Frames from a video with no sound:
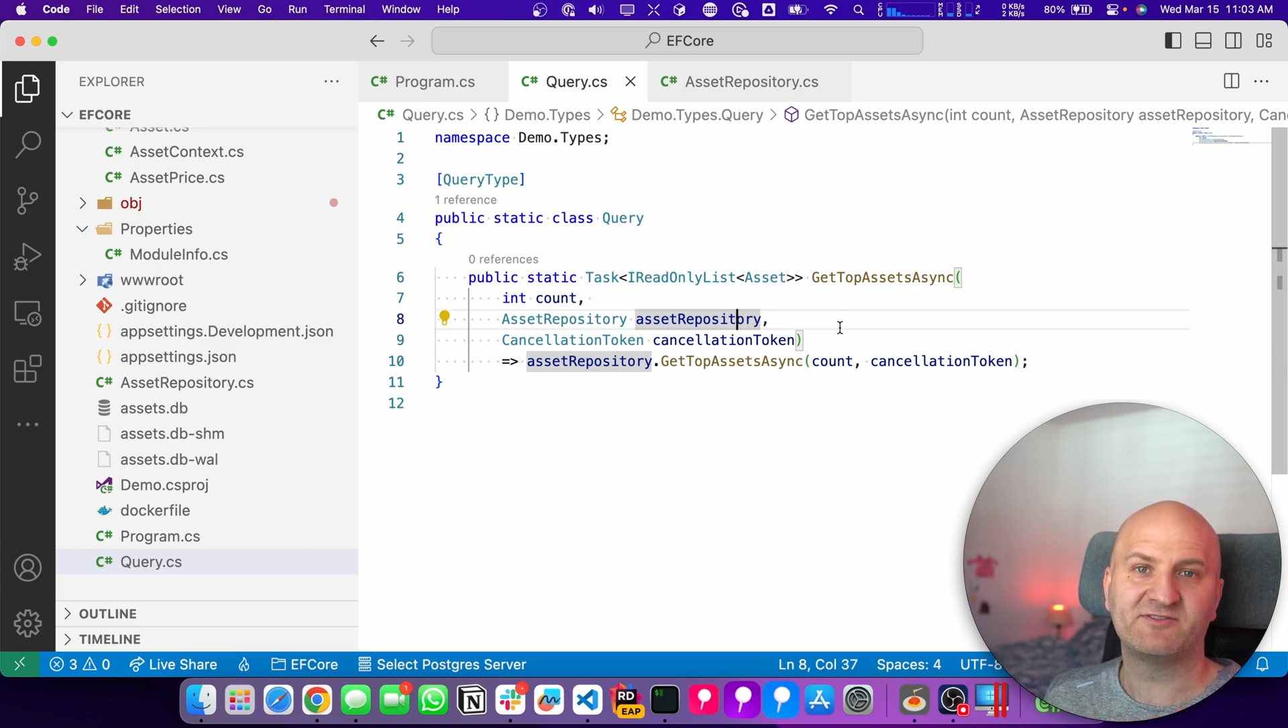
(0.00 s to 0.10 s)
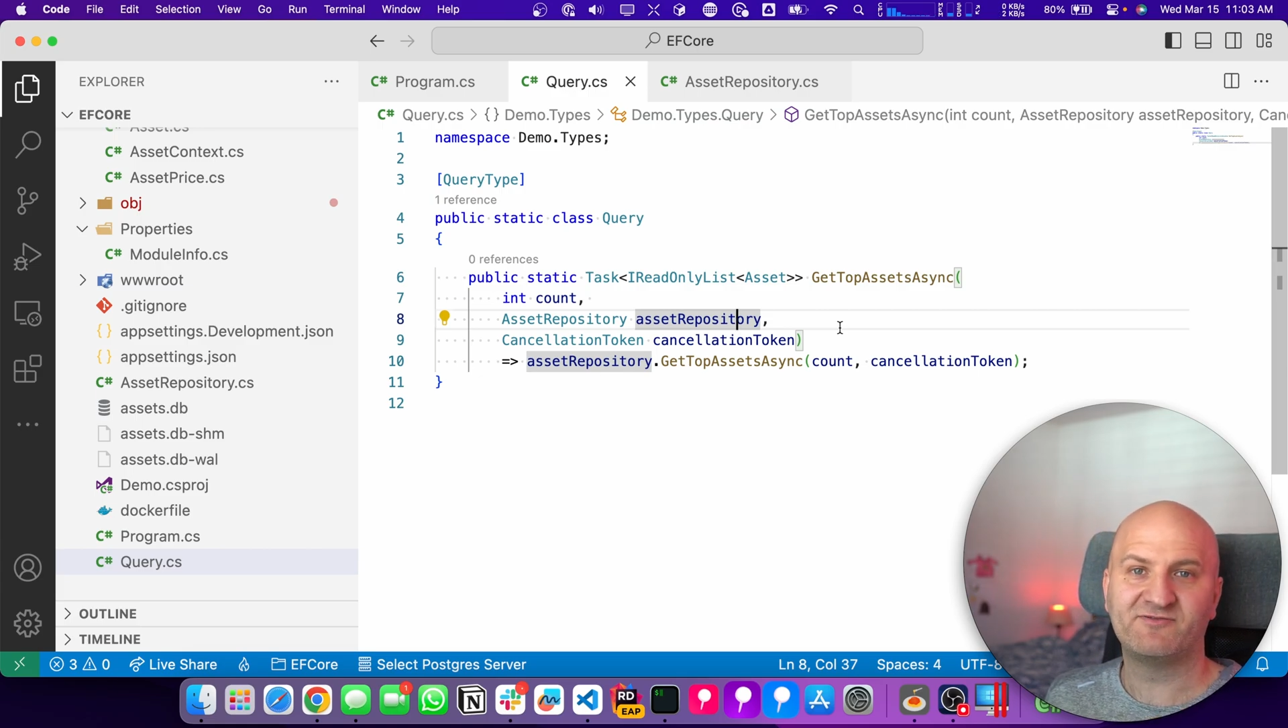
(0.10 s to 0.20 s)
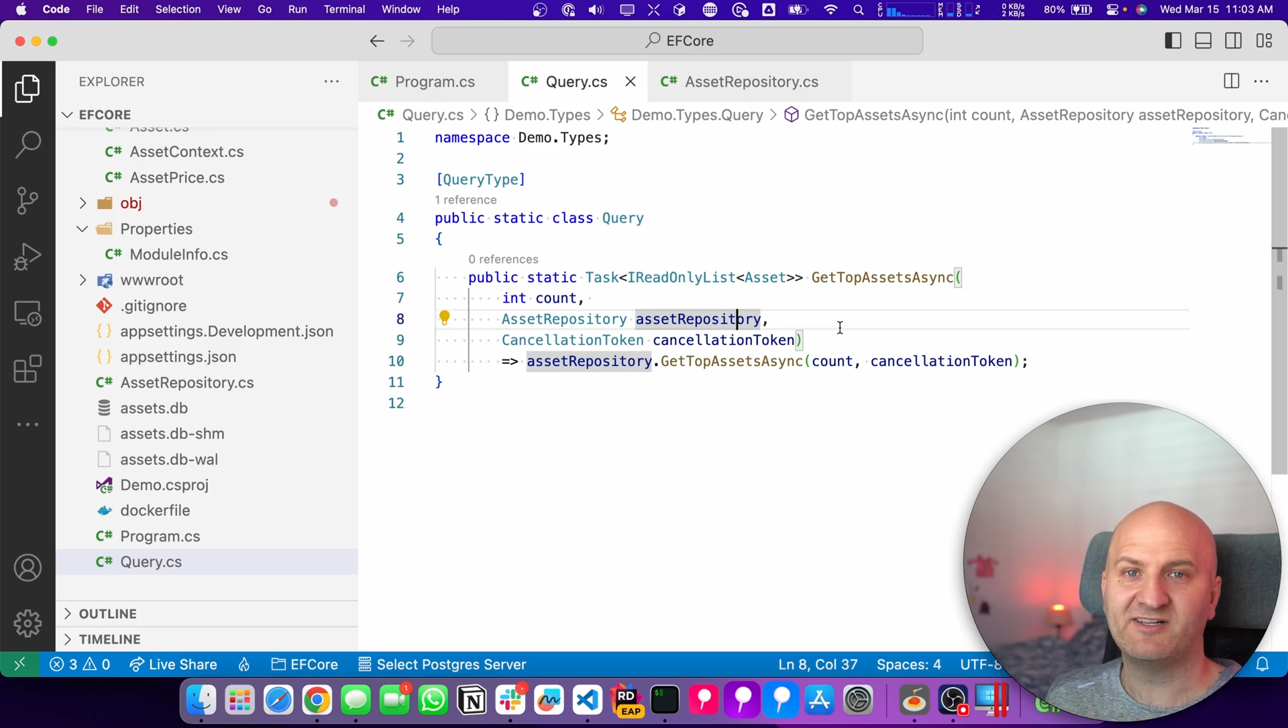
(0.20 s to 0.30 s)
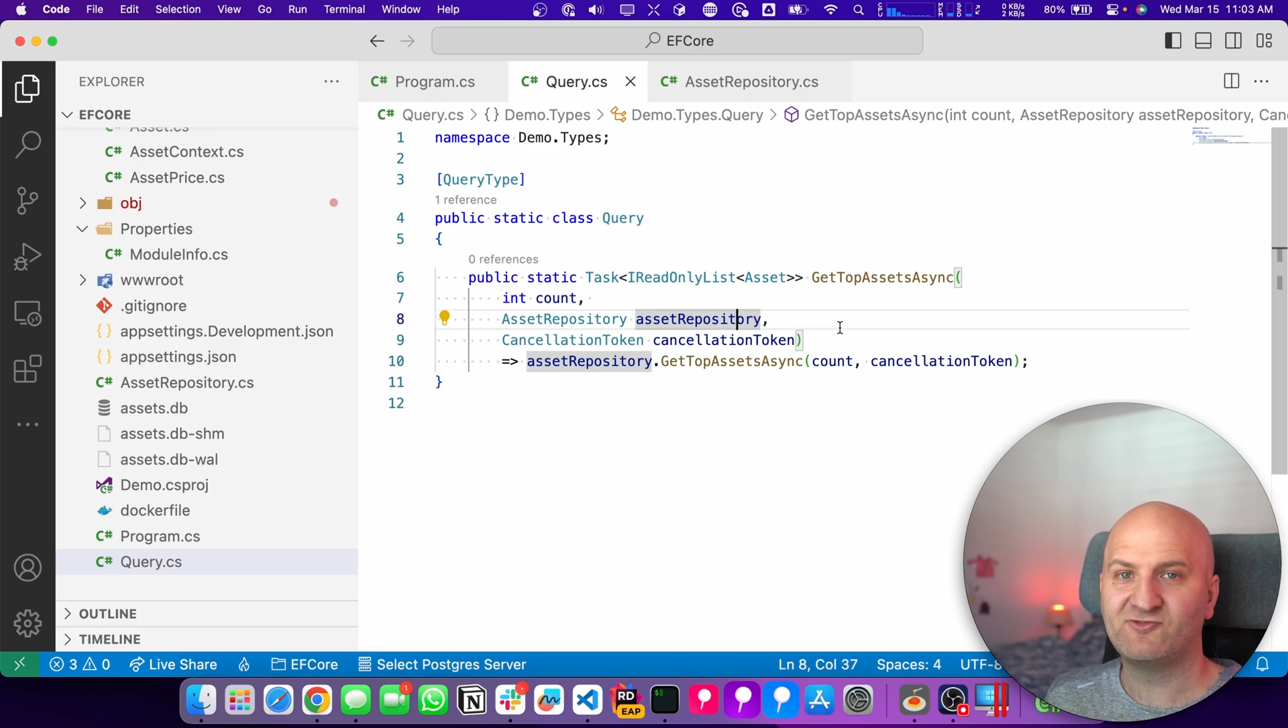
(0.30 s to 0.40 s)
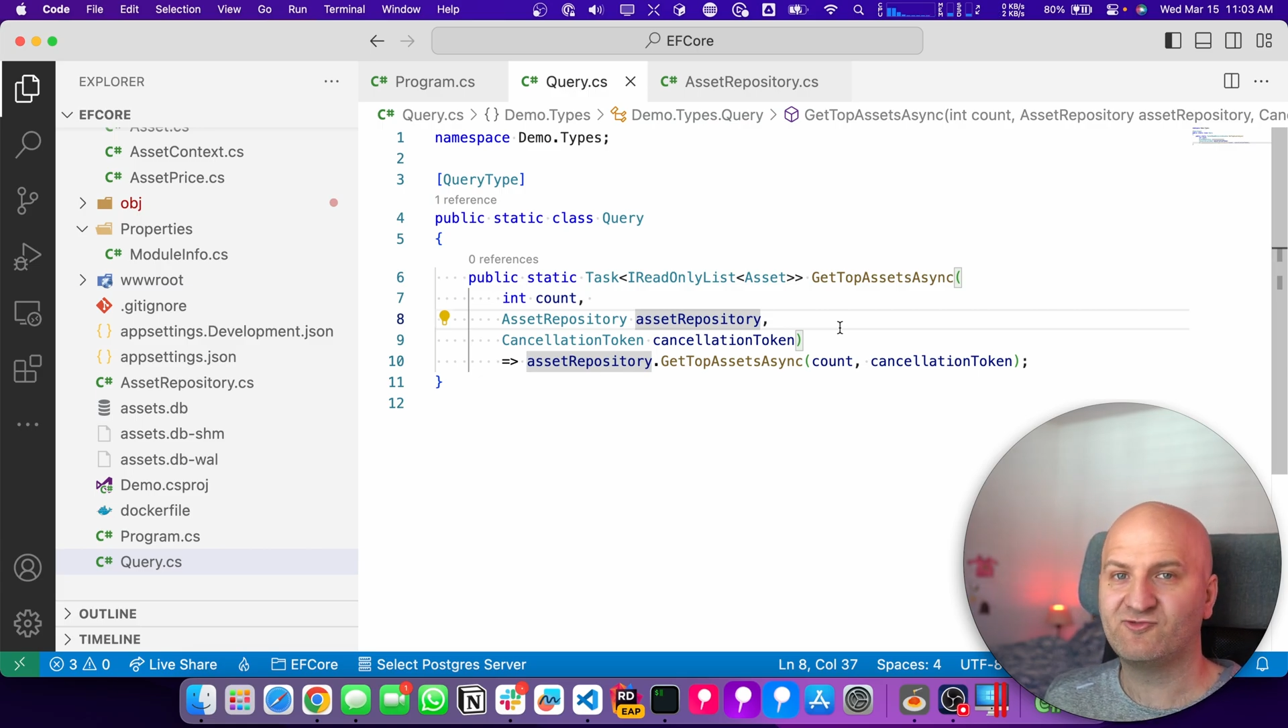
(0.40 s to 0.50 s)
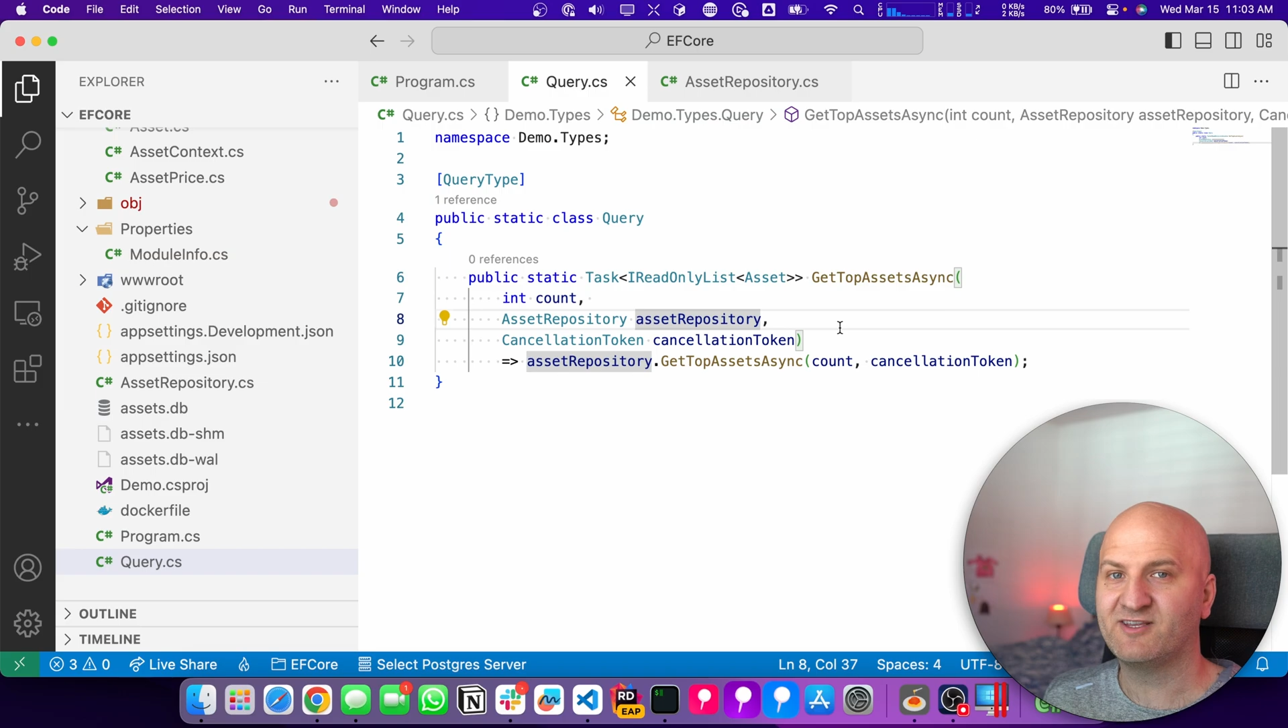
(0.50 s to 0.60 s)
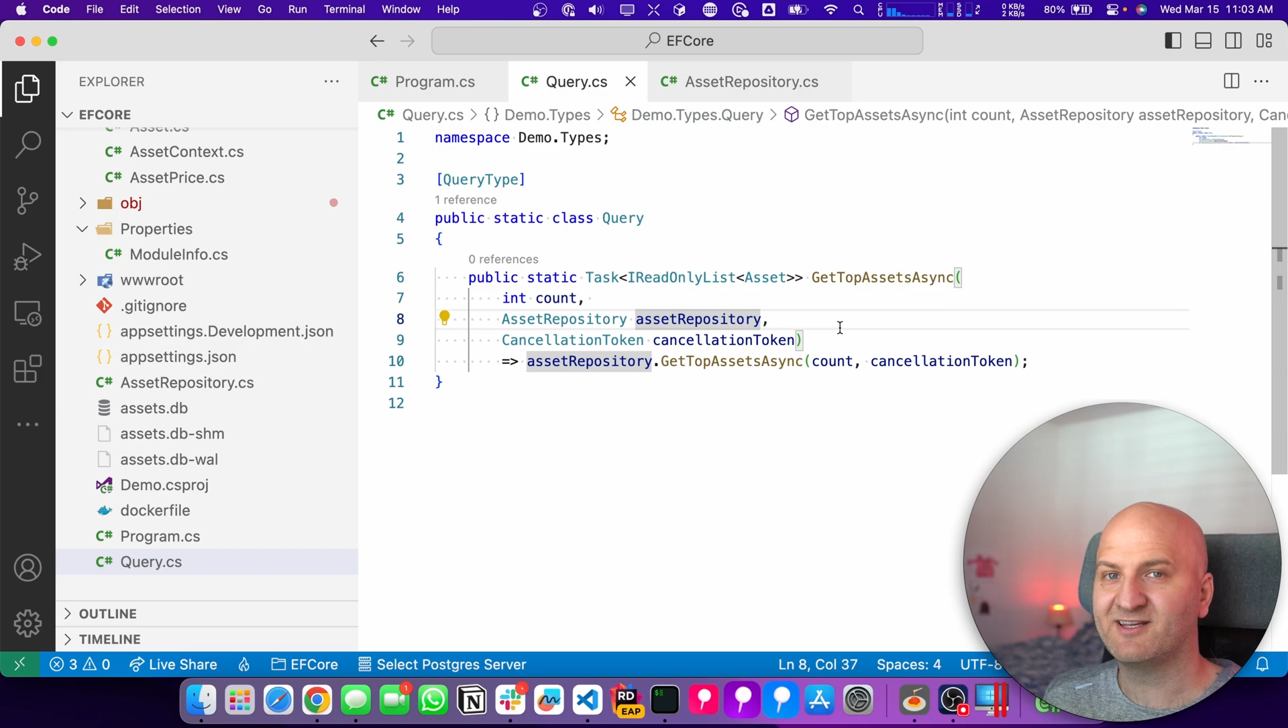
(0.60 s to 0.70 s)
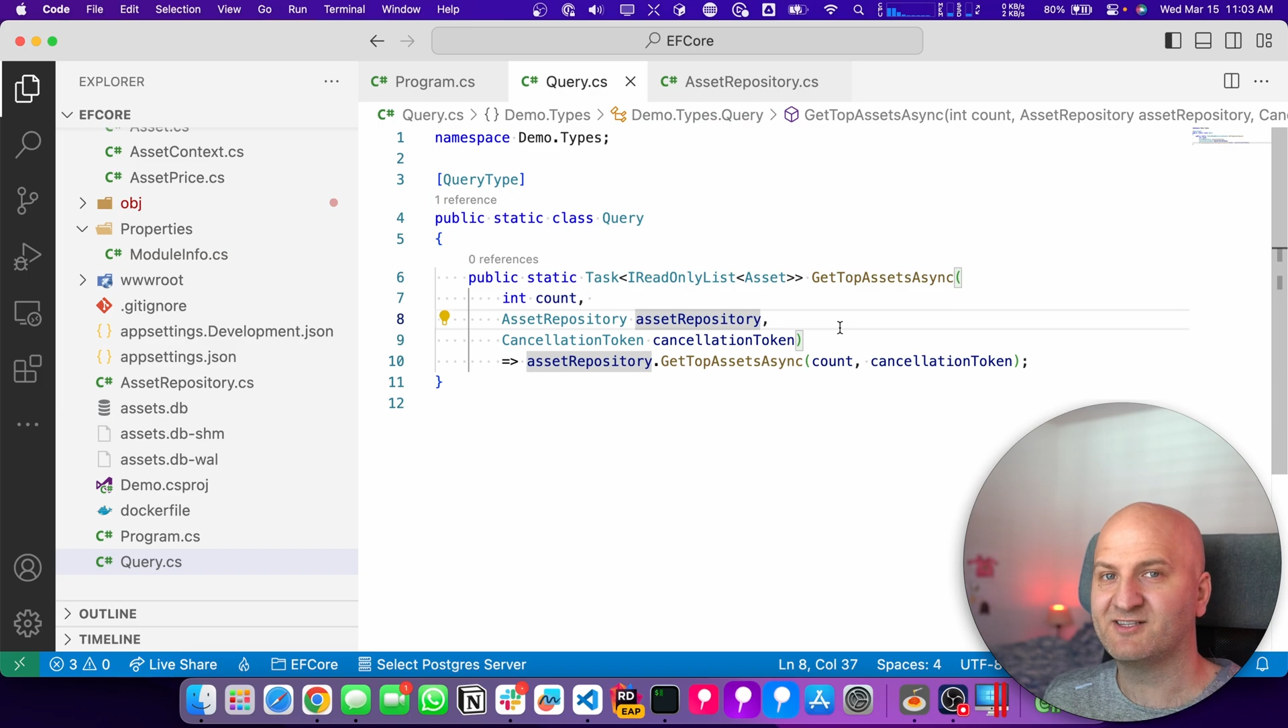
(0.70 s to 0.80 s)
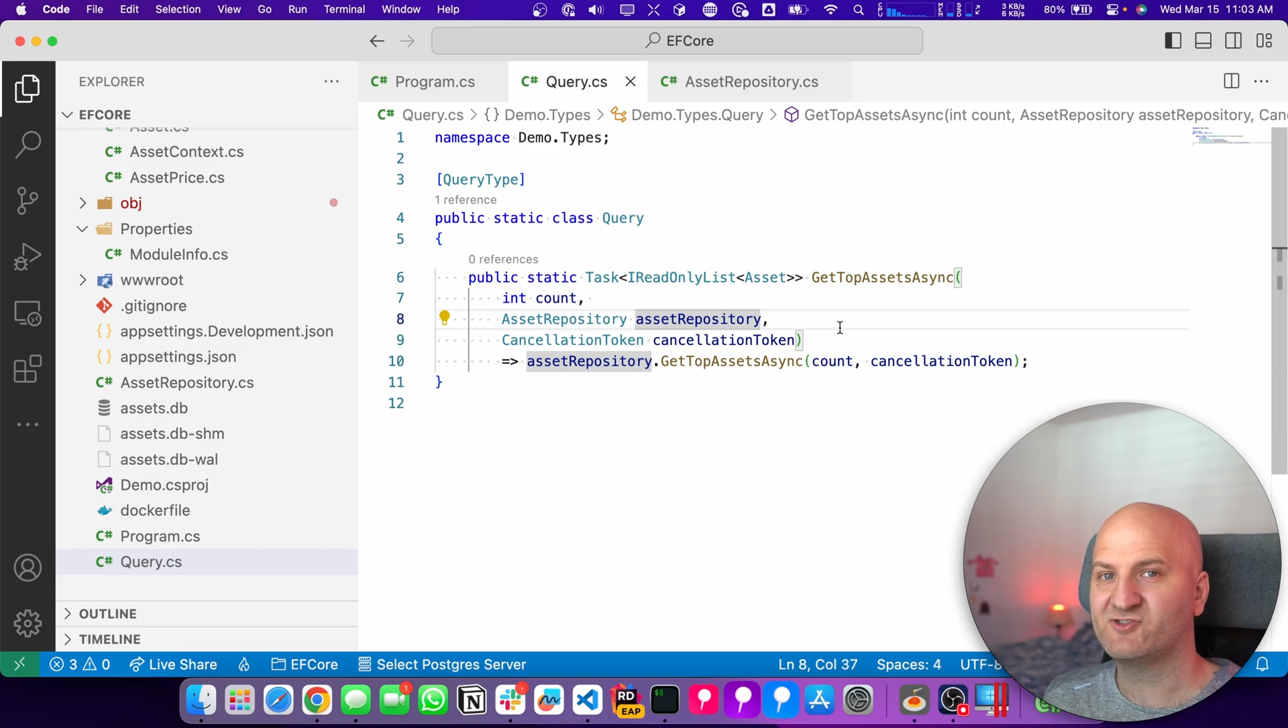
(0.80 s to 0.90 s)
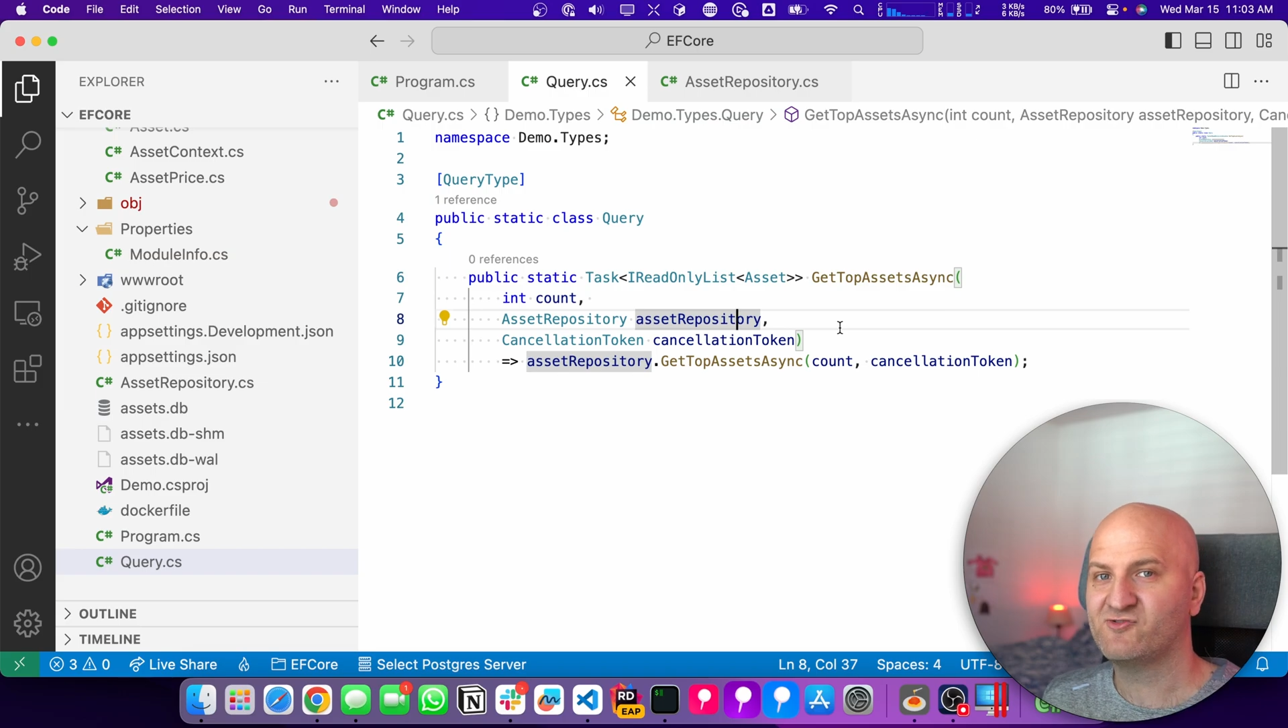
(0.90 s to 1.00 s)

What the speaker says: filtering and